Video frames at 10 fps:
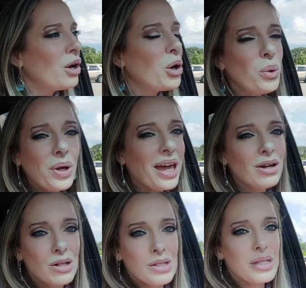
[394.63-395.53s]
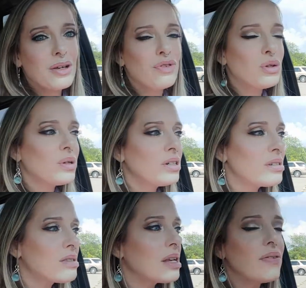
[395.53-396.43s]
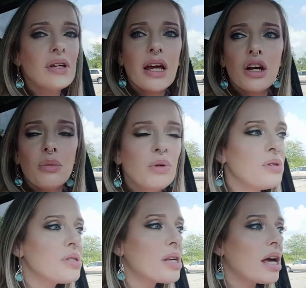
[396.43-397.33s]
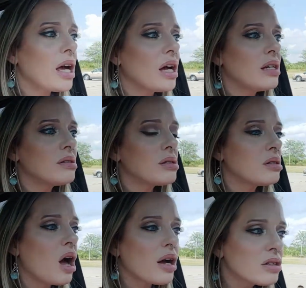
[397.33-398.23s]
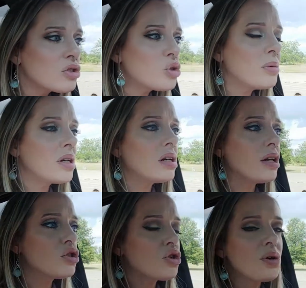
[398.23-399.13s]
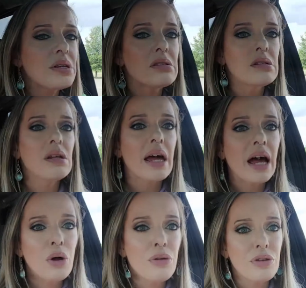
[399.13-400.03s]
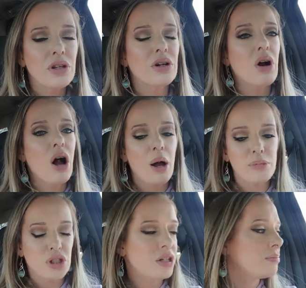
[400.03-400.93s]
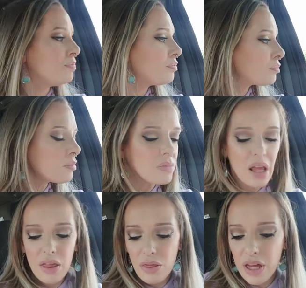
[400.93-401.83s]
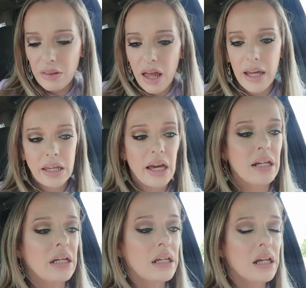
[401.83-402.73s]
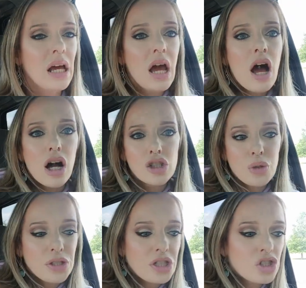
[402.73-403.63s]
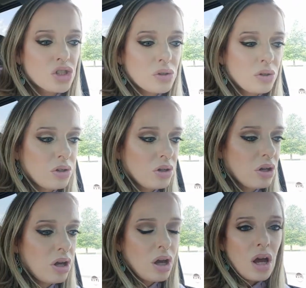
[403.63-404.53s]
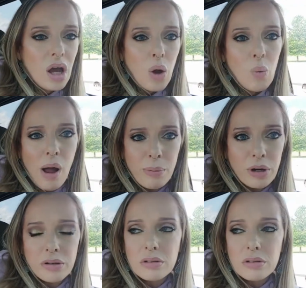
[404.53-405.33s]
who cares? If you're saving animals and not consuming cholesterol, it's still a healthier option than like getting a traditional Whopper,